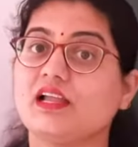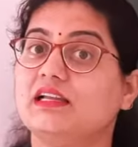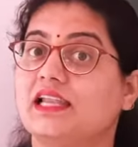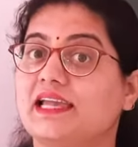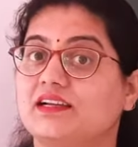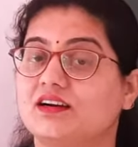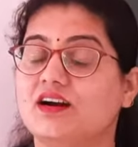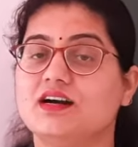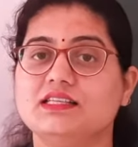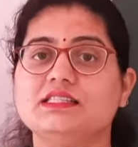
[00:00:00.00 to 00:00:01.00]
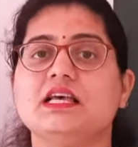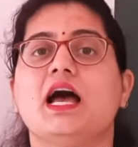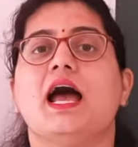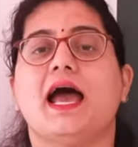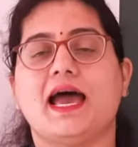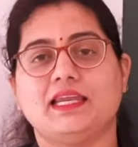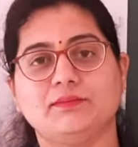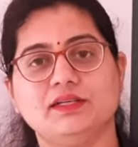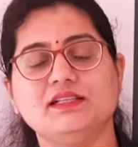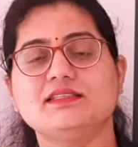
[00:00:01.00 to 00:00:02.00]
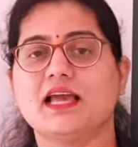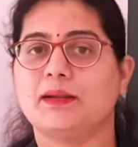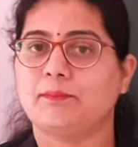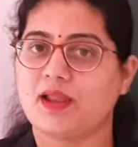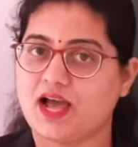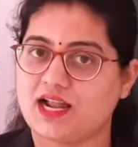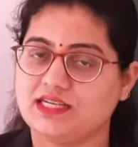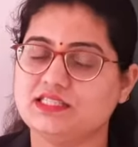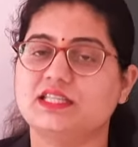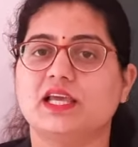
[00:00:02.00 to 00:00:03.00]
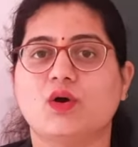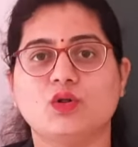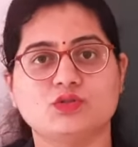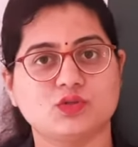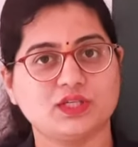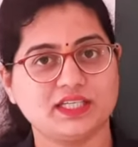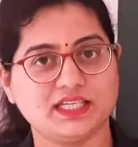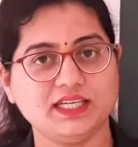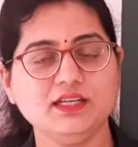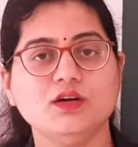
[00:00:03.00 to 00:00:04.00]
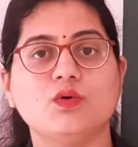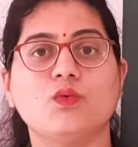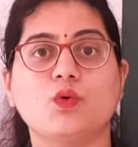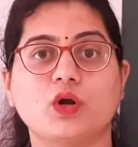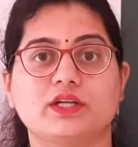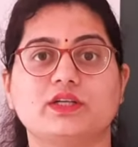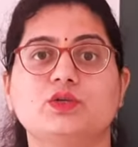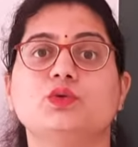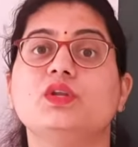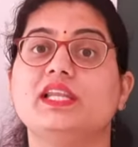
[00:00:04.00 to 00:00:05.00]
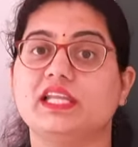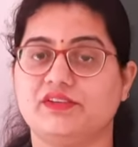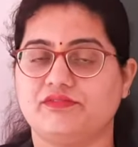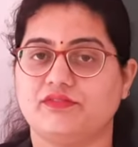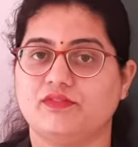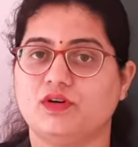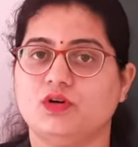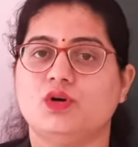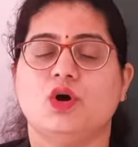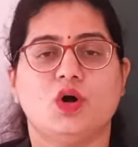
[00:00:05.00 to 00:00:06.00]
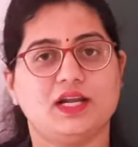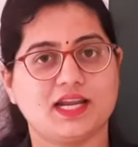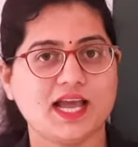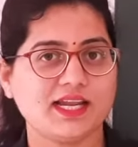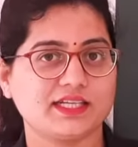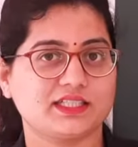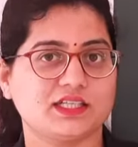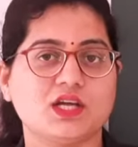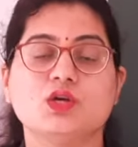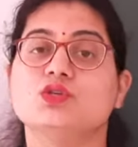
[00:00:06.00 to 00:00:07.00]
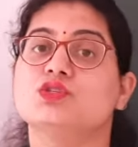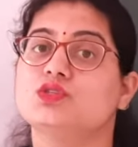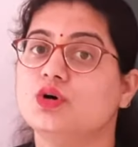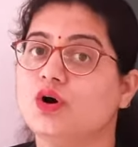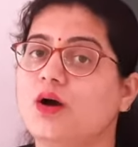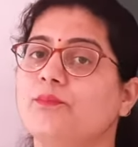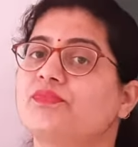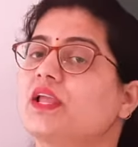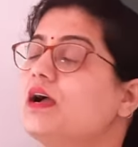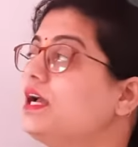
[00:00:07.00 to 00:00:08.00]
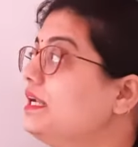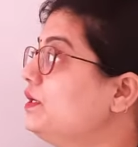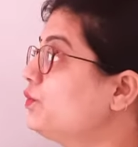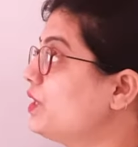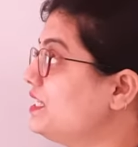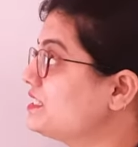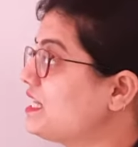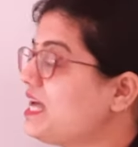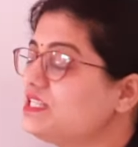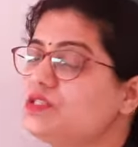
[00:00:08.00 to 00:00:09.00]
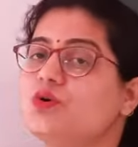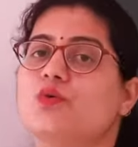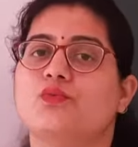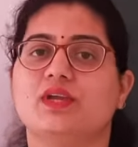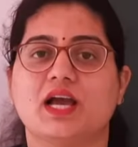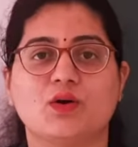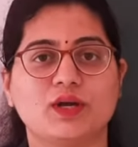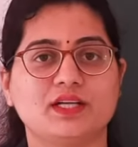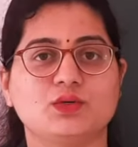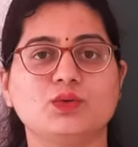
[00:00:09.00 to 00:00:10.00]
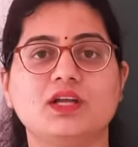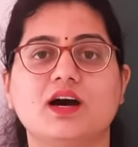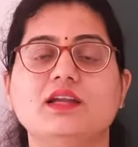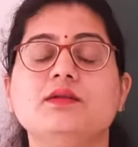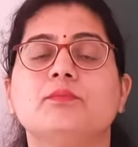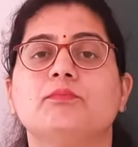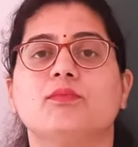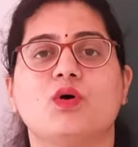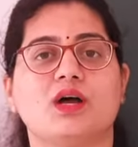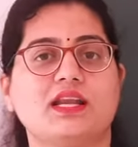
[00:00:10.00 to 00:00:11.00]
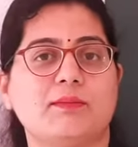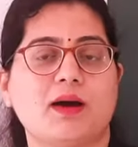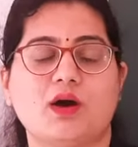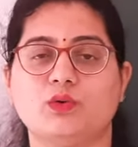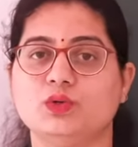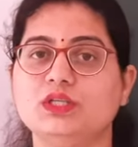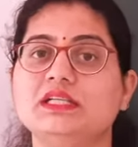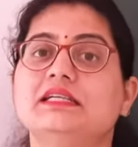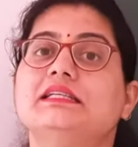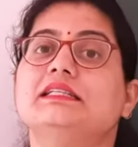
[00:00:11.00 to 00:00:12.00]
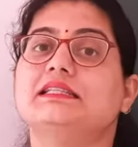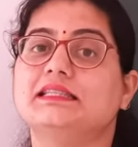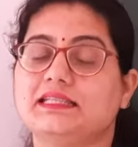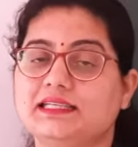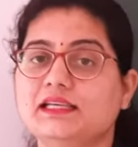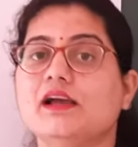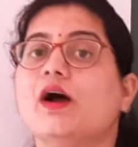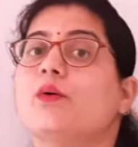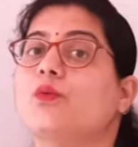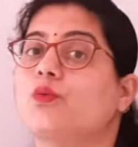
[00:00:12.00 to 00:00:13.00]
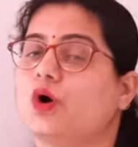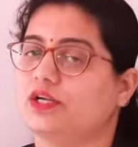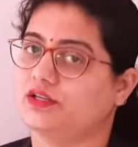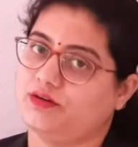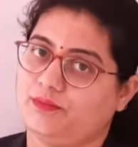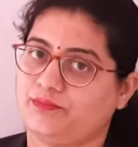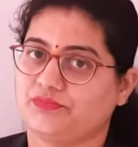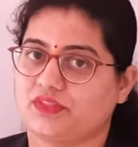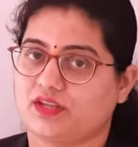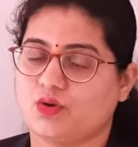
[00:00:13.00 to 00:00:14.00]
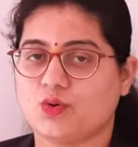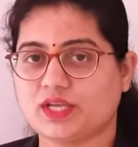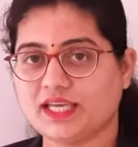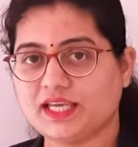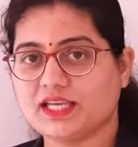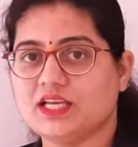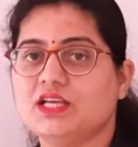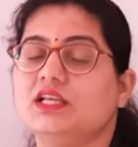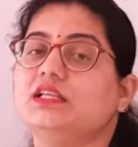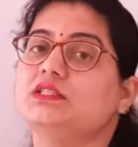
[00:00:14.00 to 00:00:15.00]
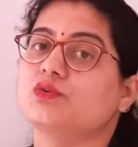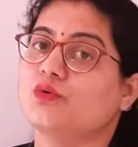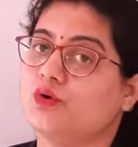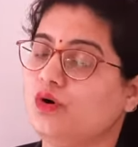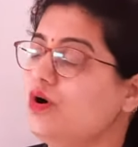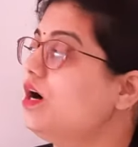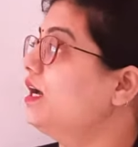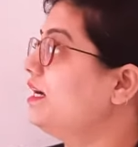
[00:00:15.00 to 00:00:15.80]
Like us, animals and plants, they also need water to live. Alright. So, in today's class, we are going to learn more about the water. Okay. So,